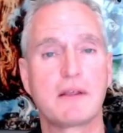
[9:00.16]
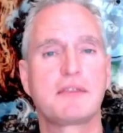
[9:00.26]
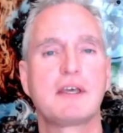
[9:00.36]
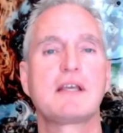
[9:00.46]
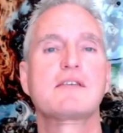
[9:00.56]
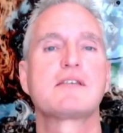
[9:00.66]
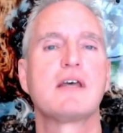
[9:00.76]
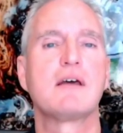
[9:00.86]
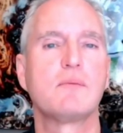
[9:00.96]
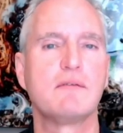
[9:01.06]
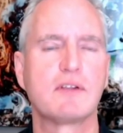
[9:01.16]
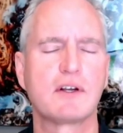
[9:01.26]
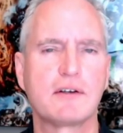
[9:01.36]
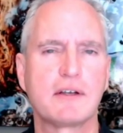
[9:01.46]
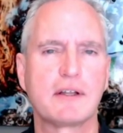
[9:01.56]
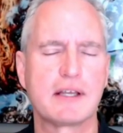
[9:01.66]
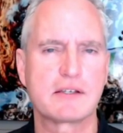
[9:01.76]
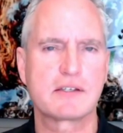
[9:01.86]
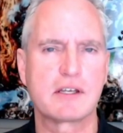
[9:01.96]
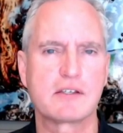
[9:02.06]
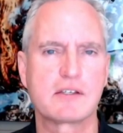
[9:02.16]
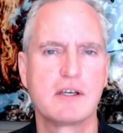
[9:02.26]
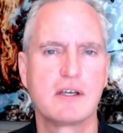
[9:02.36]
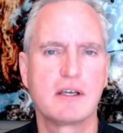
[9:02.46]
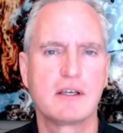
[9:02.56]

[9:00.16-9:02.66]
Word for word: one of the things that we've learned in this is